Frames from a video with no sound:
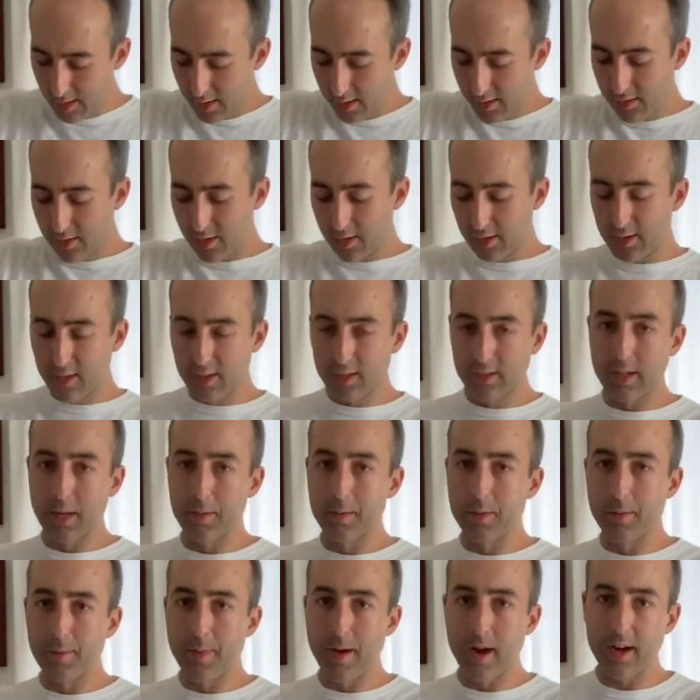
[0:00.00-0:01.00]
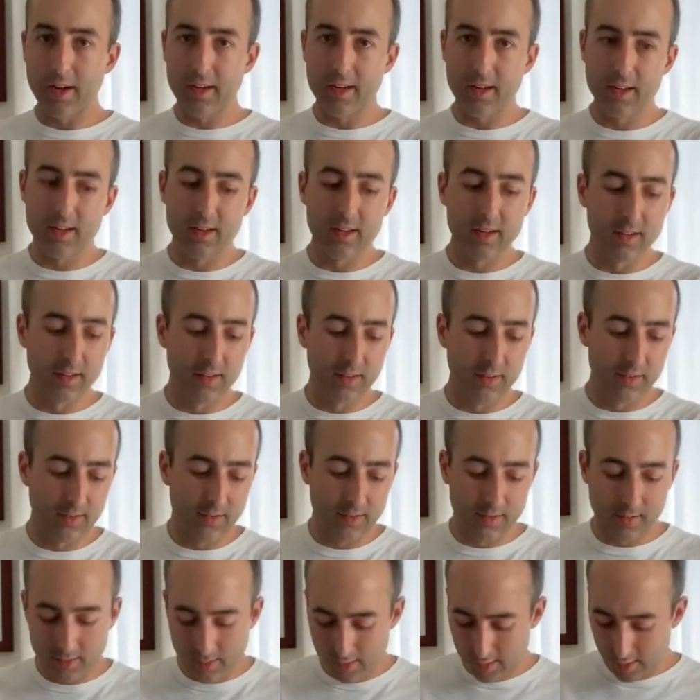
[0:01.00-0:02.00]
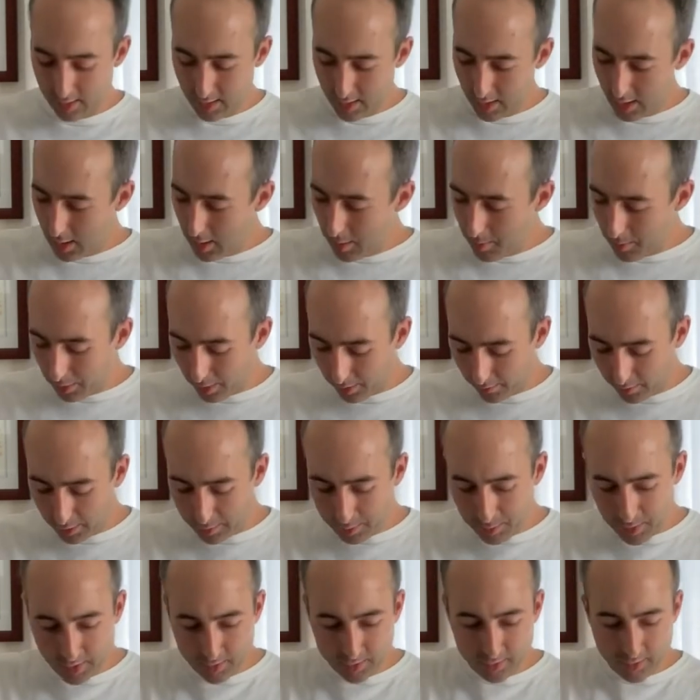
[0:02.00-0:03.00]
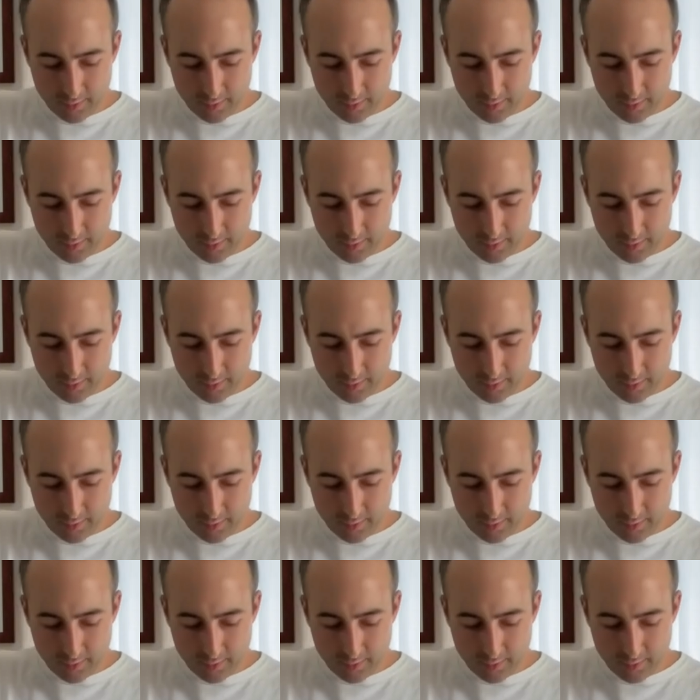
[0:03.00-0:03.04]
So it's a double pocket, and this is perfect place.